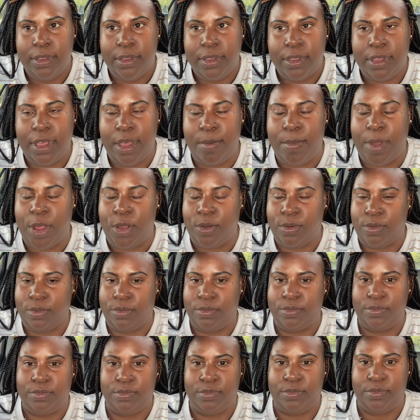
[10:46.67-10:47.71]
Come on.
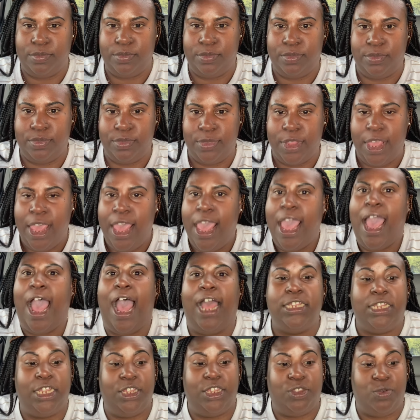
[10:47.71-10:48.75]

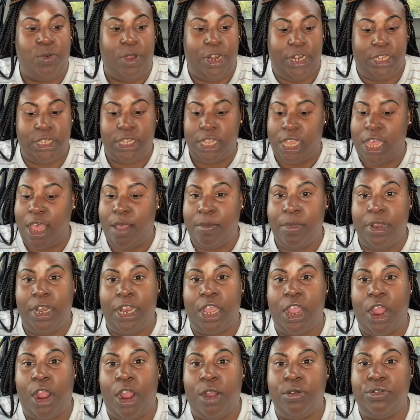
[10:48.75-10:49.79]
I just wanted to come and
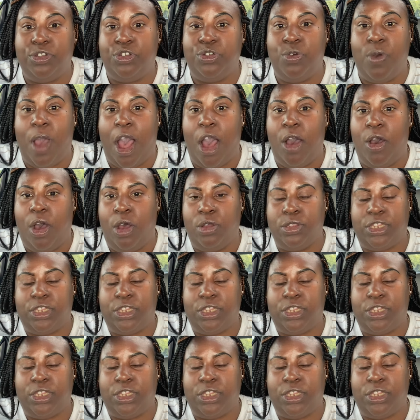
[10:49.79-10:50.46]
encourage you all on